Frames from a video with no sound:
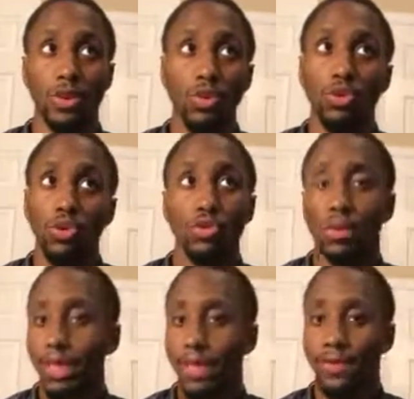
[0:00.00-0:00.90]
Who do you
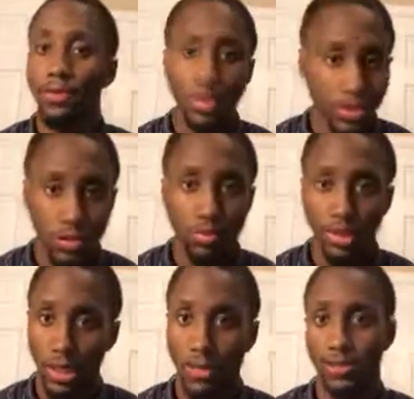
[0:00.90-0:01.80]
believe in? What do you
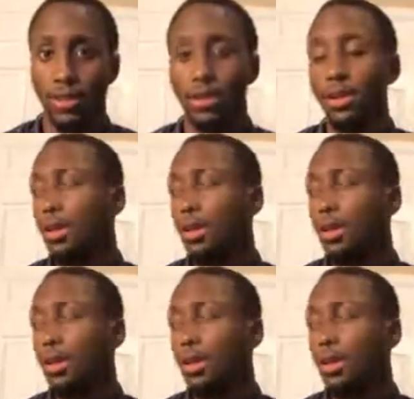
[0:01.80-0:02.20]
believe in?